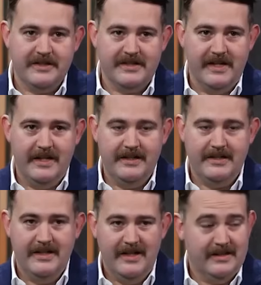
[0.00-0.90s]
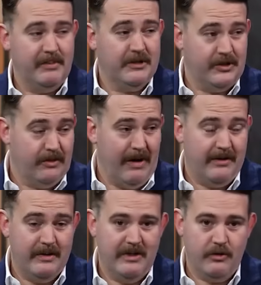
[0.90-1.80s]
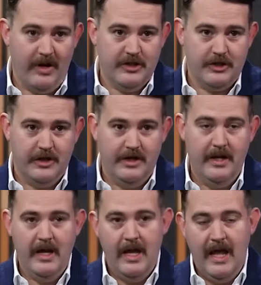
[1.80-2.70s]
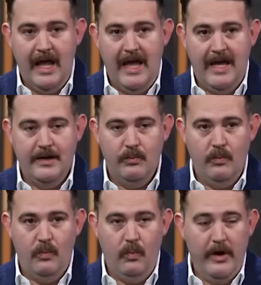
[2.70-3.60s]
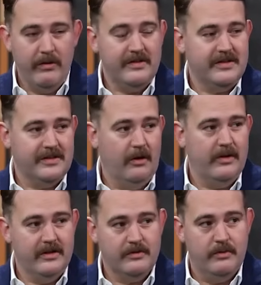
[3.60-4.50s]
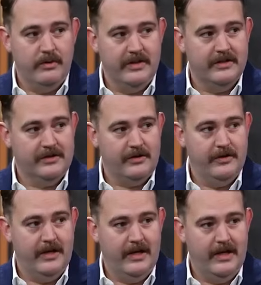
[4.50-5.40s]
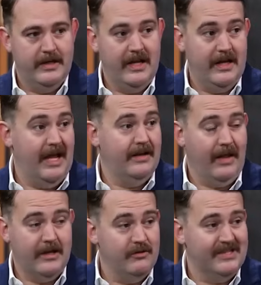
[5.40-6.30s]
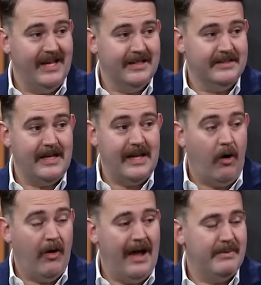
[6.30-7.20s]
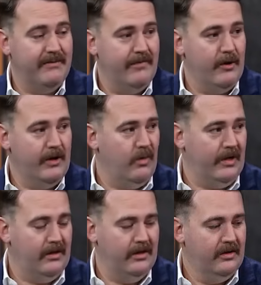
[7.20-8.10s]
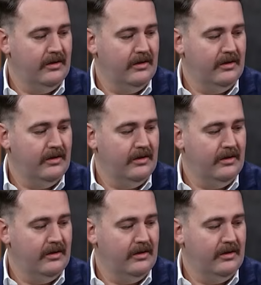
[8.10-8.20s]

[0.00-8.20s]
dissent, especially around immigration. And where this is going is really concerning. And like you said, it's all happening very quickly.